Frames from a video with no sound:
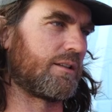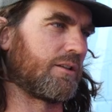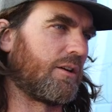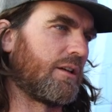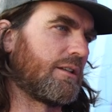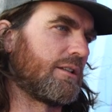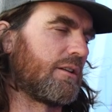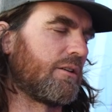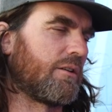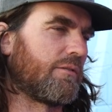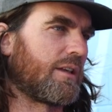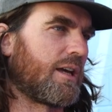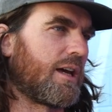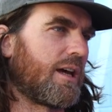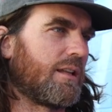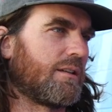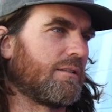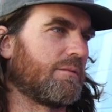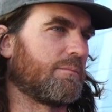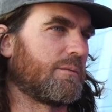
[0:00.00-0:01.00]
the idea of
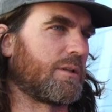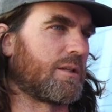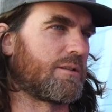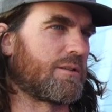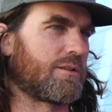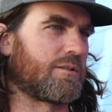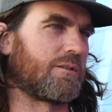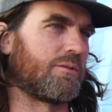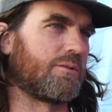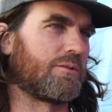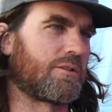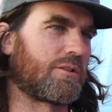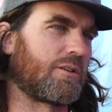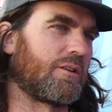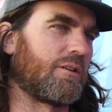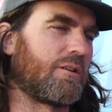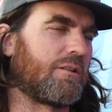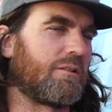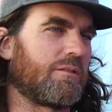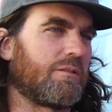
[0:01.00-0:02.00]
that, because this
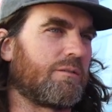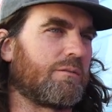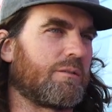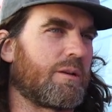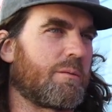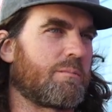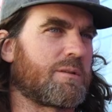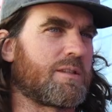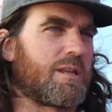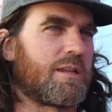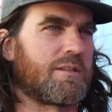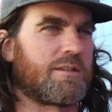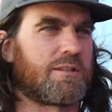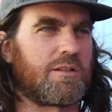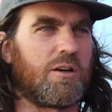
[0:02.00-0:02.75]
also represents